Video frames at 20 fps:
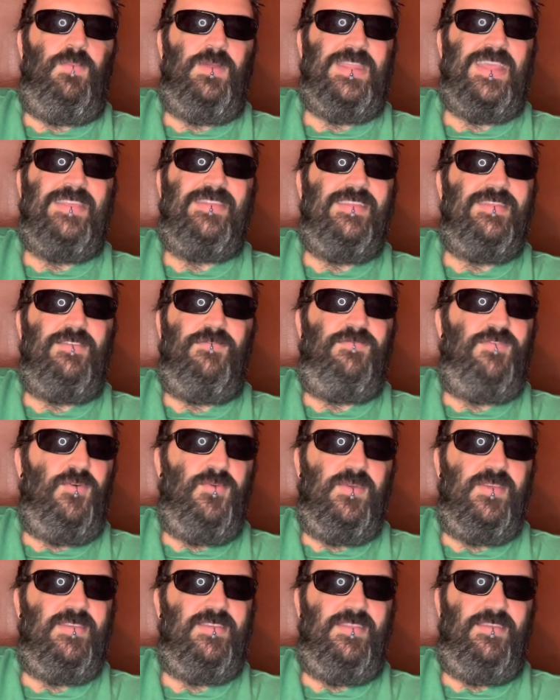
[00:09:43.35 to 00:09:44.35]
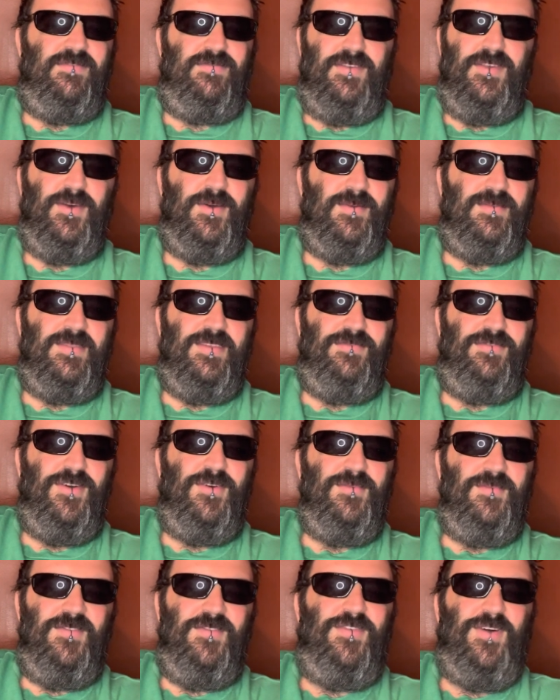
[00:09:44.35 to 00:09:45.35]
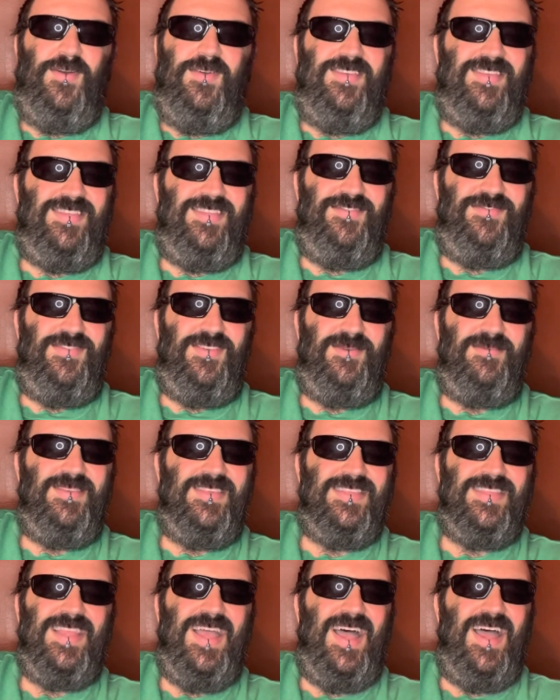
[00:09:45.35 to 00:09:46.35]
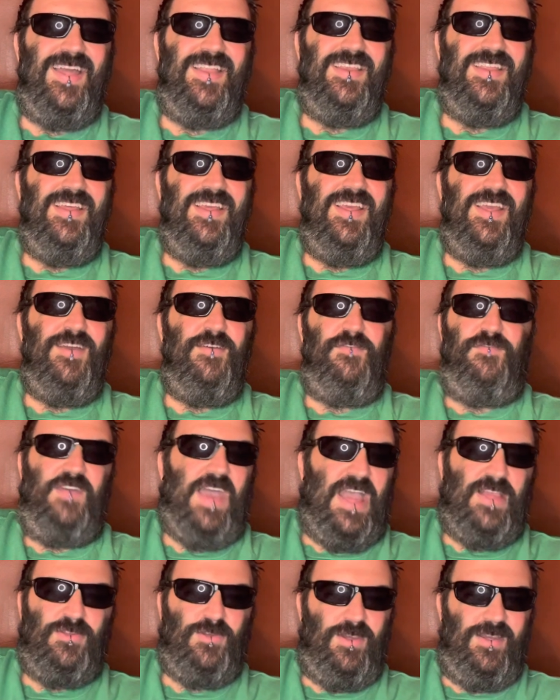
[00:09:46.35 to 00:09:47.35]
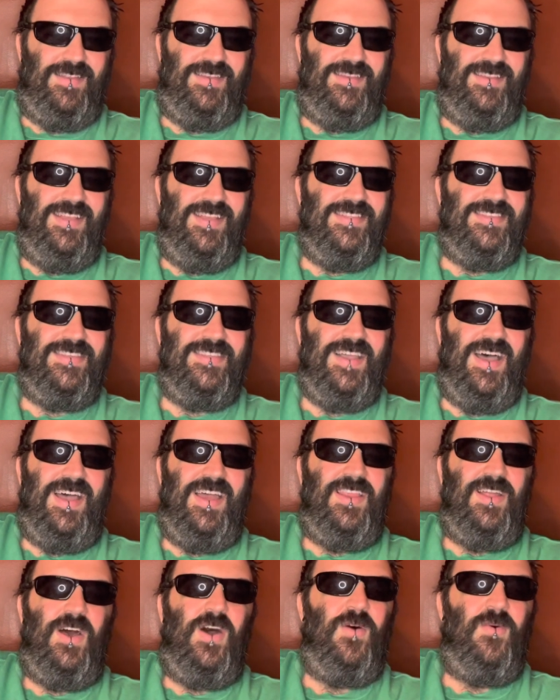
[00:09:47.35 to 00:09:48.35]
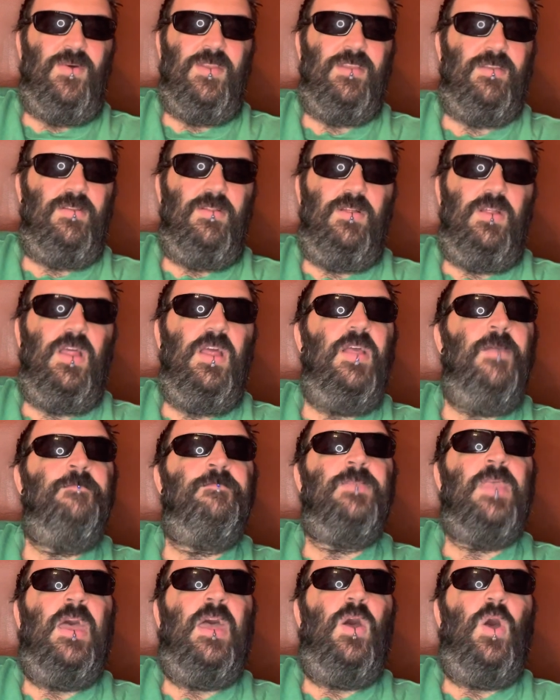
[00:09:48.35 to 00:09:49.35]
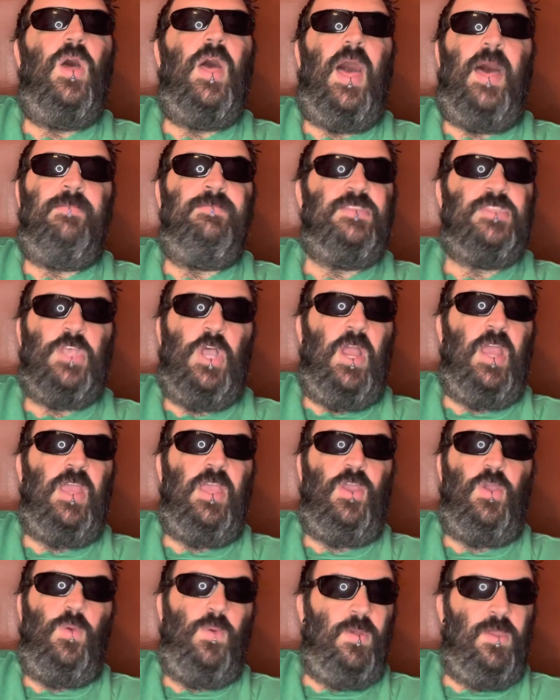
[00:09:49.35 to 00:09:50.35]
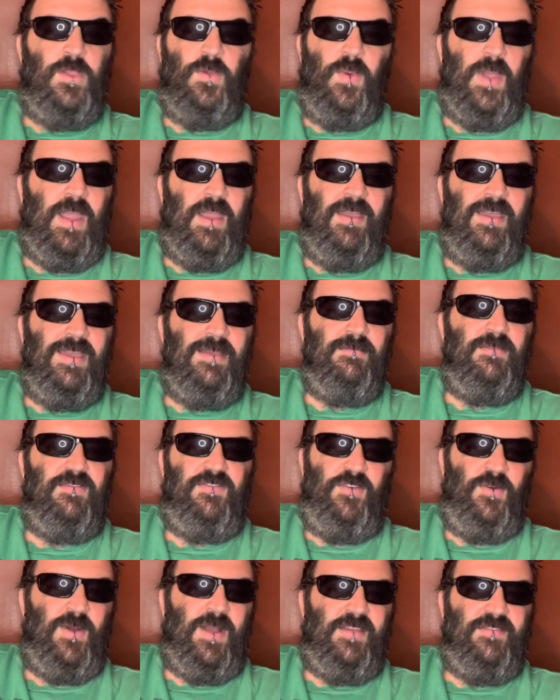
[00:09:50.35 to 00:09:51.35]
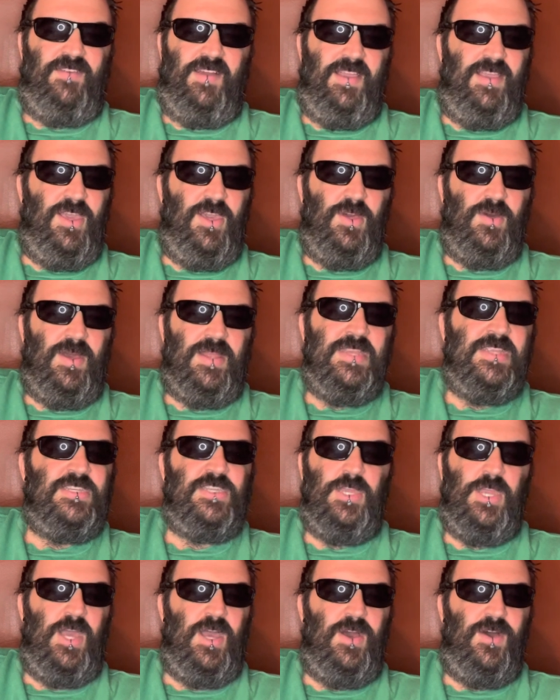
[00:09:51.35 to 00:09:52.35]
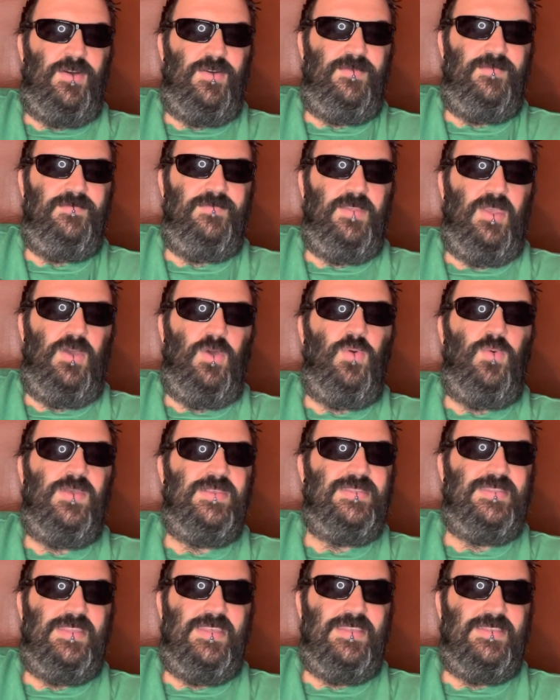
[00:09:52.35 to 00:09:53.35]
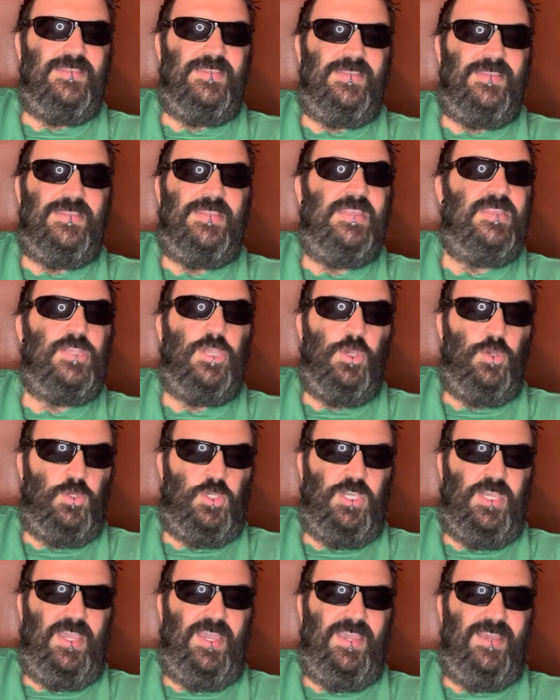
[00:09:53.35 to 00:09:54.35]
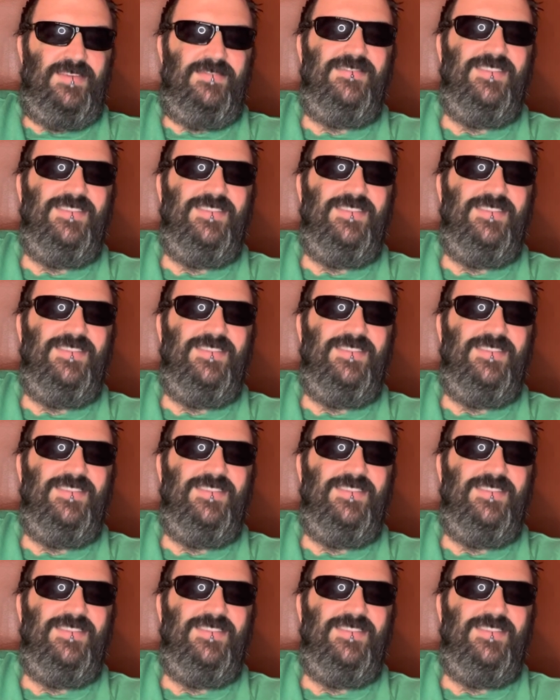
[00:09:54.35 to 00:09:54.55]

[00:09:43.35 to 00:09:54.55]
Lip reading: But that's not the focus of the film. The focus of the film is not fashion. It's not, oh, what are you? I'm sorry, who are you wearing before I fight you? I need to know, who is this? Is this Gucci?